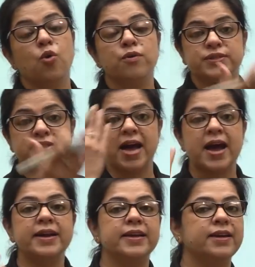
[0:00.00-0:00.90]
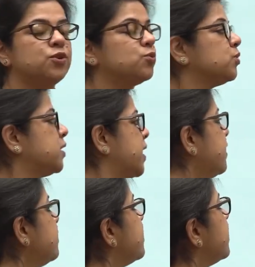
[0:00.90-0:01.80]
of sand into
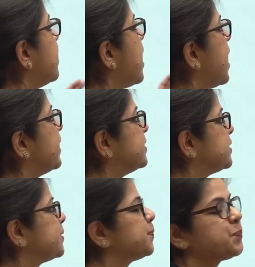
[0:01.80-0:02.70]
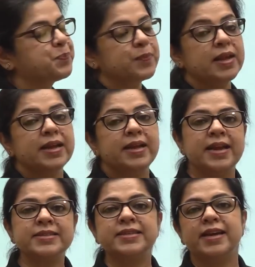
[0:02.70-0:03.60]
their eyes.
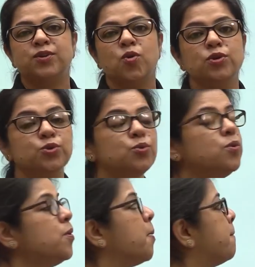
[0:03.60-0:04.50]
Let's get on to